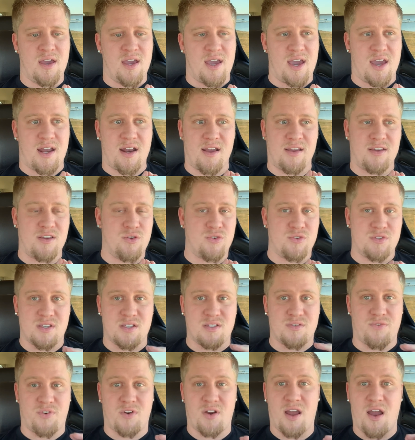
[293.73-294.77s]
and i use
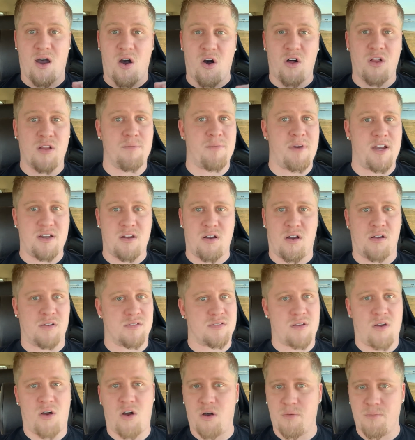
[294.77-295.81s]
this for all my
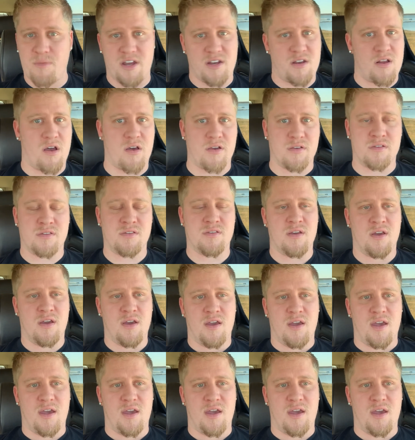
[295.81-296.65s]
dogs all my dogs